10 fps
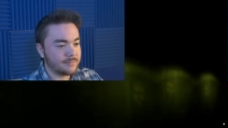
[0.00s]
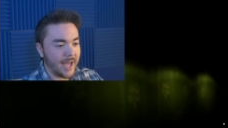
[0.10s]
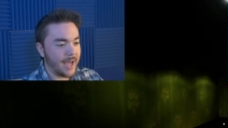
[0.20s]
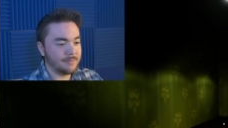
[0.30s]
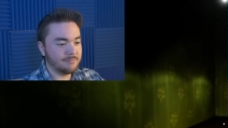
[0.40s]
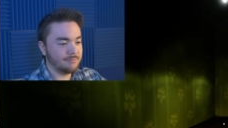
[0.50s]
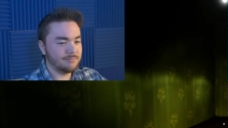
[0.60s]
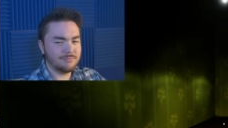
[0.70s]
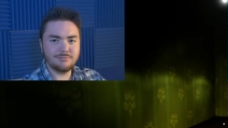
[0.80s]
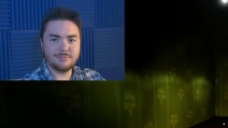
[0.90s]
That
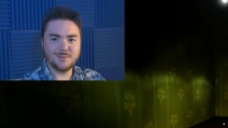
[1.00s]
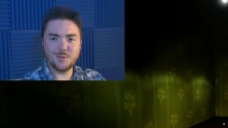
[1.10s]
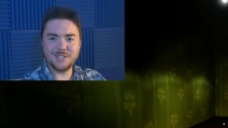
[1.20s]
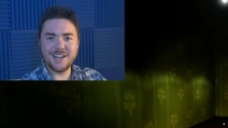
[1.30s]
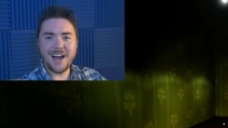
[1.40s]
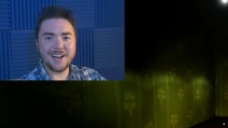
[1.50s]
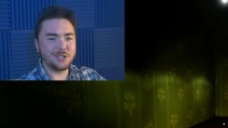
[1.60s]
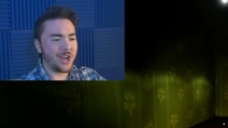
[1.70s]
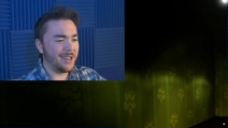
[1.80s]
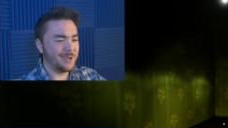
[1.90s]
was not a
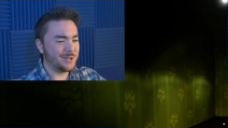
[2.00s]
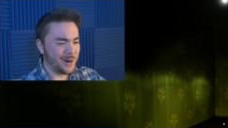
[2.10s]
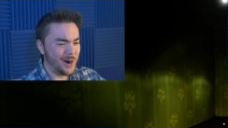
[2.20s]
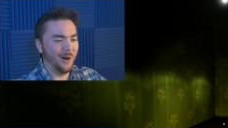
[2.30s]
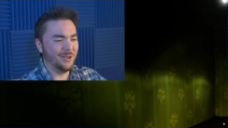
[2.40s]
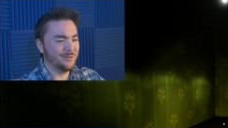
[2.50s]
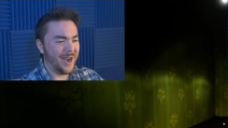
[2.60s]
challenge at all.